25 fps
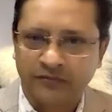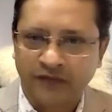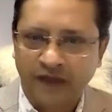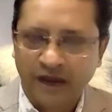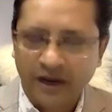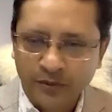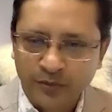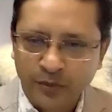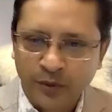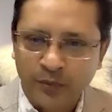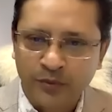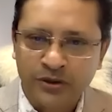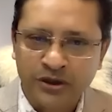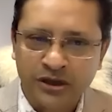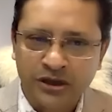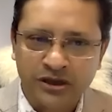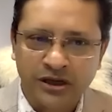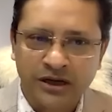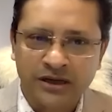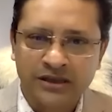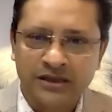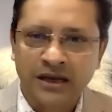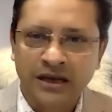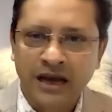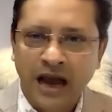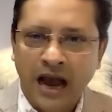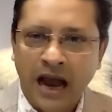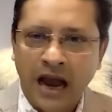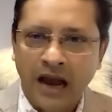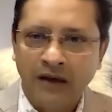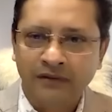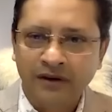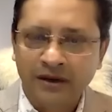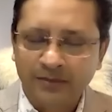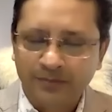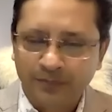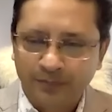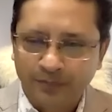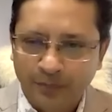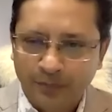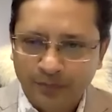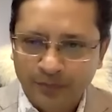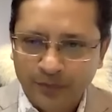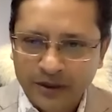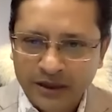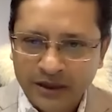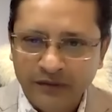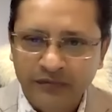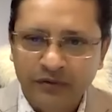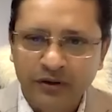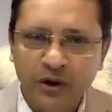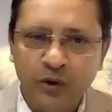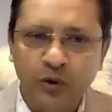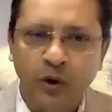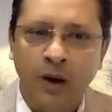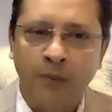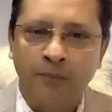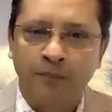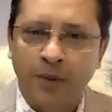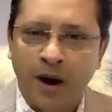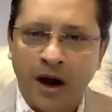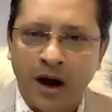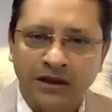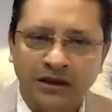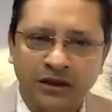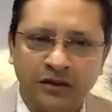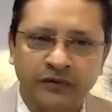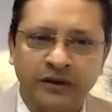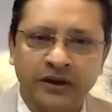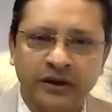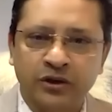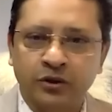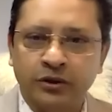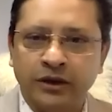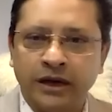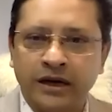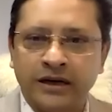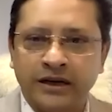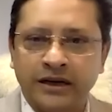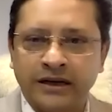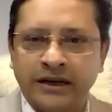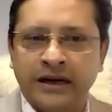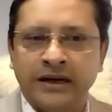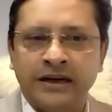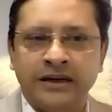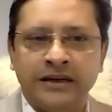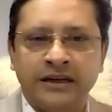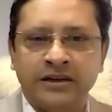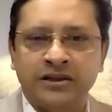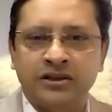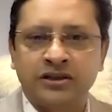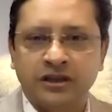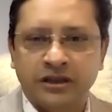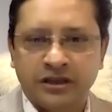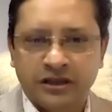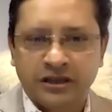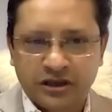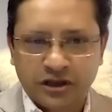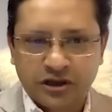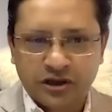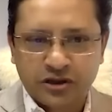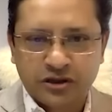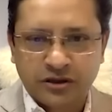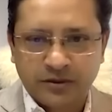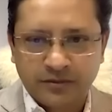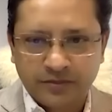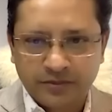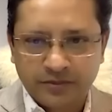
Value proposition is, I will give you a pathway to get a Canadian citizenship,